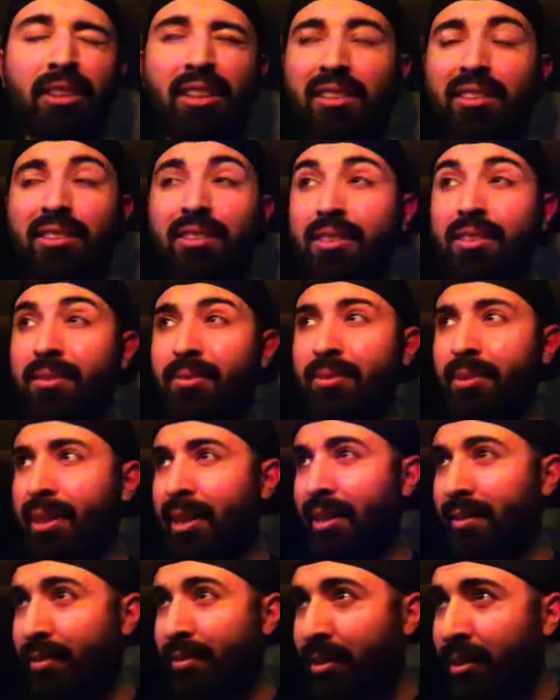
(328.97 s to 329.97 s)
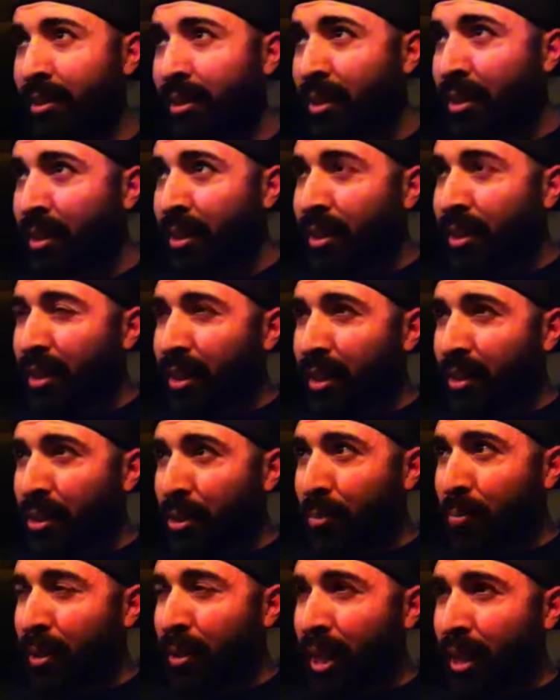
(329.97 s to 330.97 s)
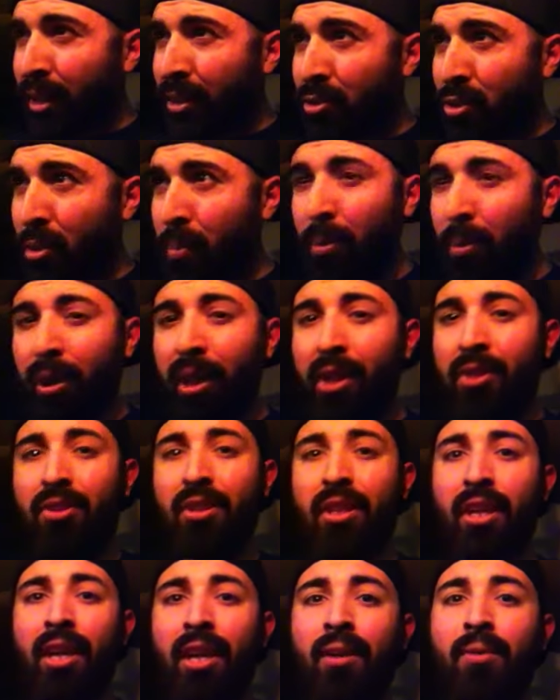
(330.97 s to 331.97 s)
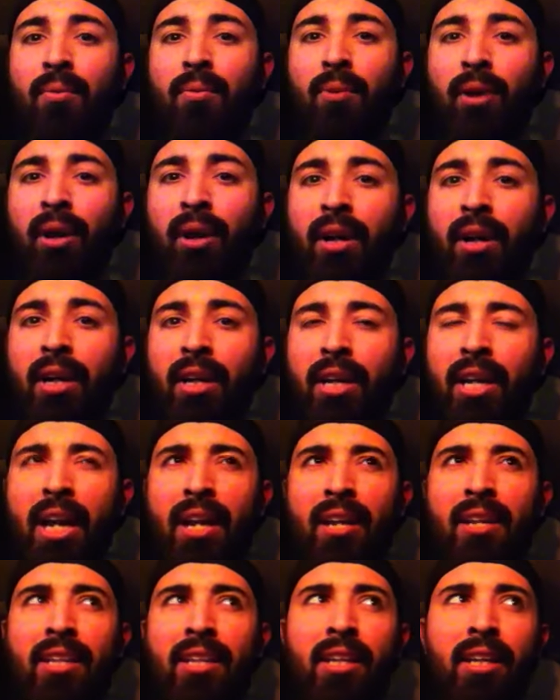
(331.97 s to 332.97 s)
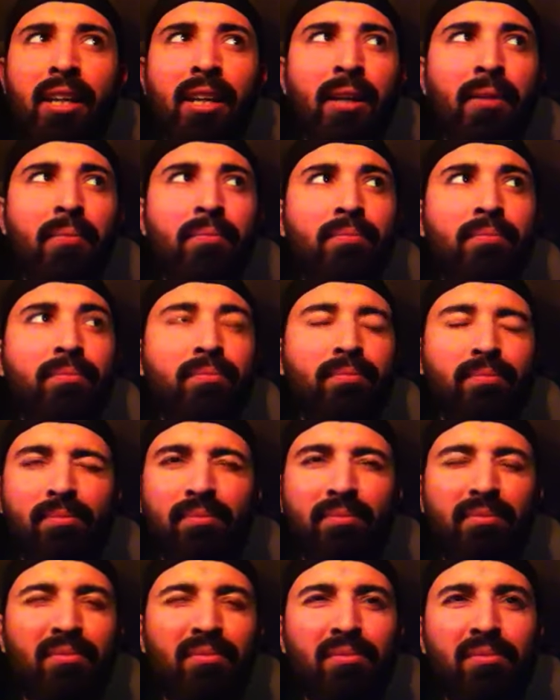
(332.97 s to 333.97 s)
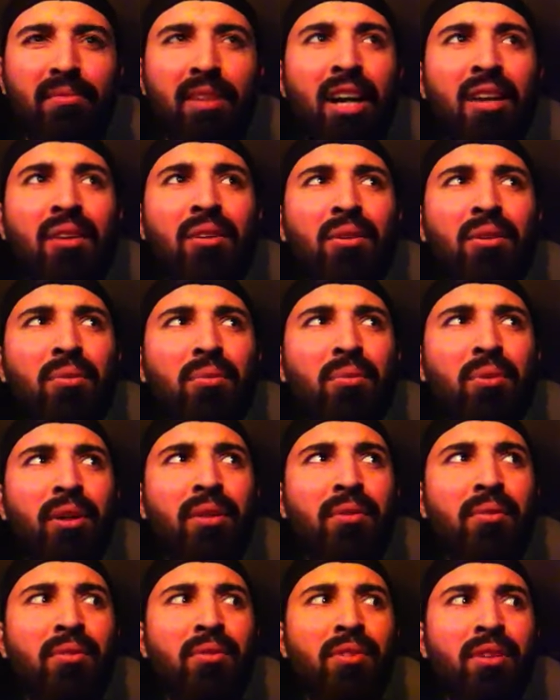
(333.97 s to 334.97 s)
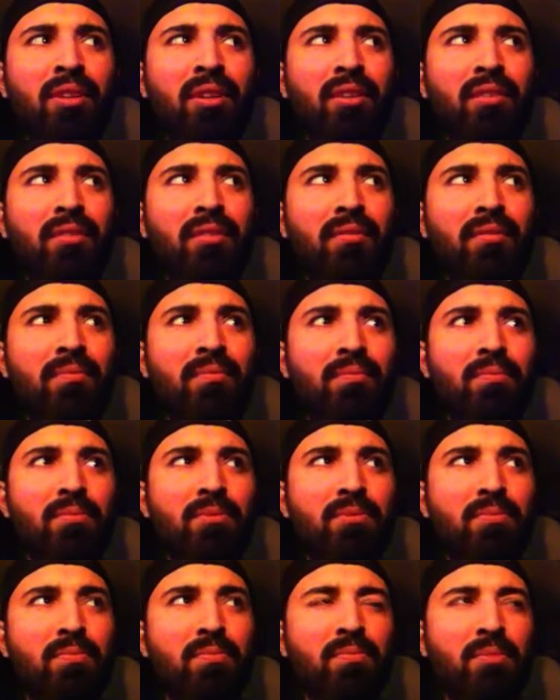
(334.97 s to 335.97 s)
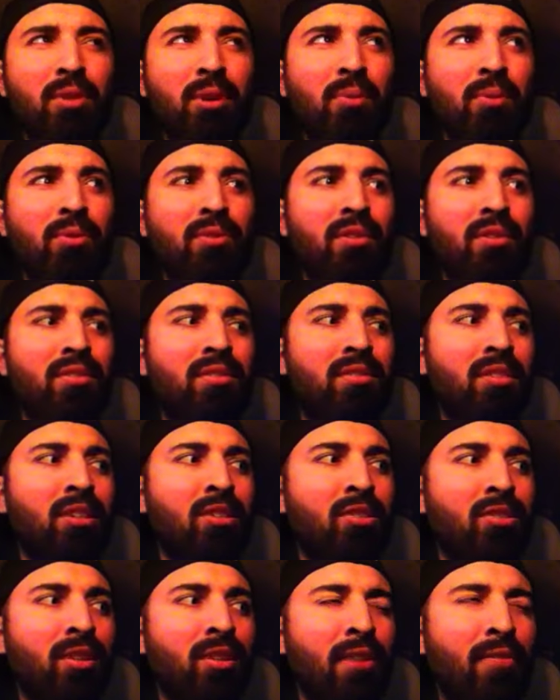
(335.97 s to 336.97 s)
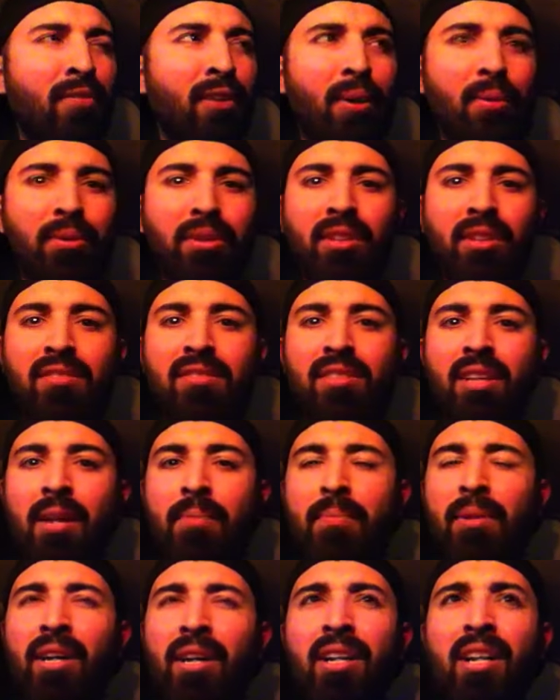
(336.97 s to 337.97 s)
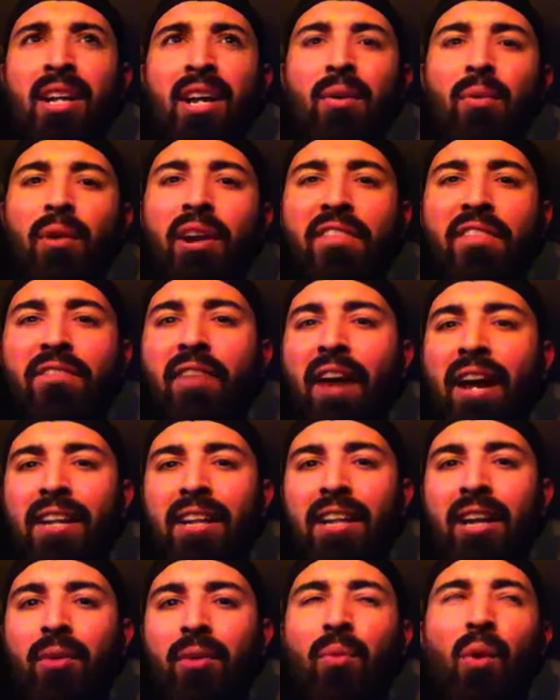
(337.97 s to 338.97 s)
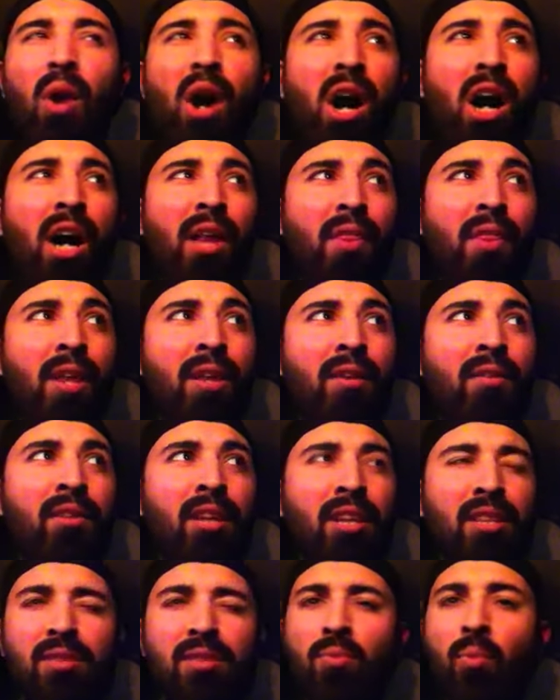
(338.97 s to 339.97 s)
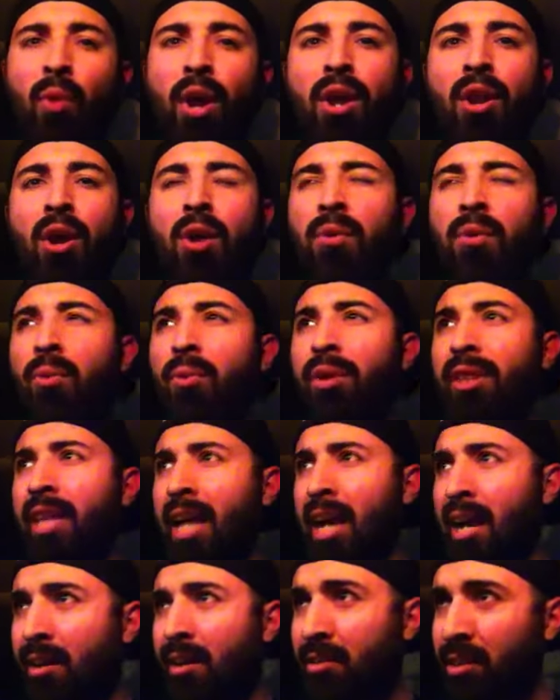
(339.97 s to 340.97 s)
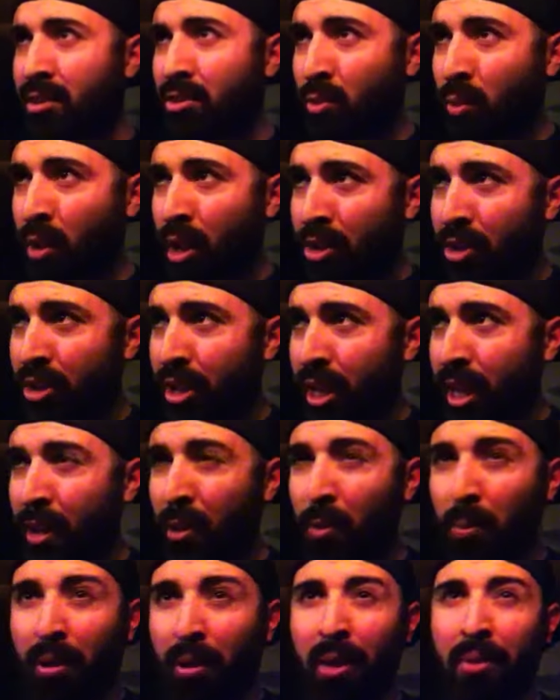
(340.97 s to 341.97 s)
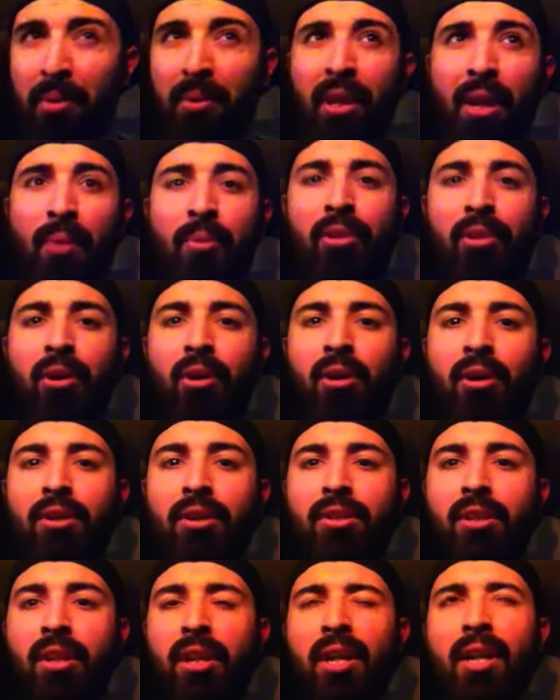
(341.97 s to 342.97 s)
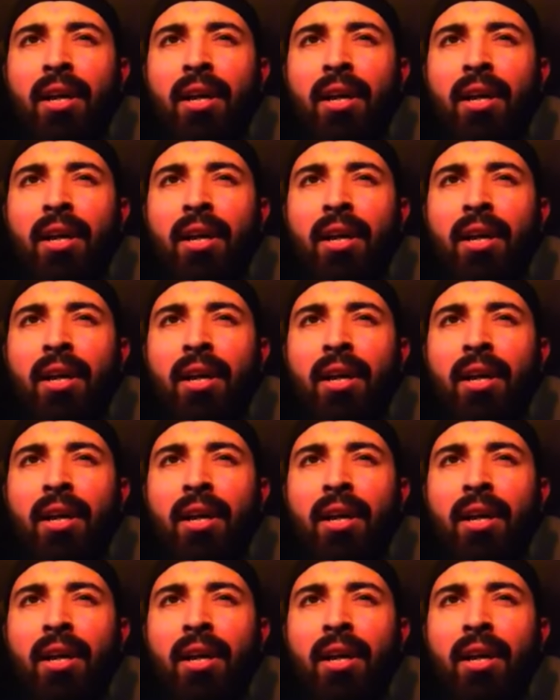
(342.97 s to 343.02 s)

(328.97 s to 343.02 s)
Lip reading: It's whatever. It could be like the Triple H thing where he had the, I don't know what it was. No, it wasn't a seizure. I forgot what they said, but where he fainted on Raw and then they went nowhere with that because he squashed that. They'll probably do that with Kurt.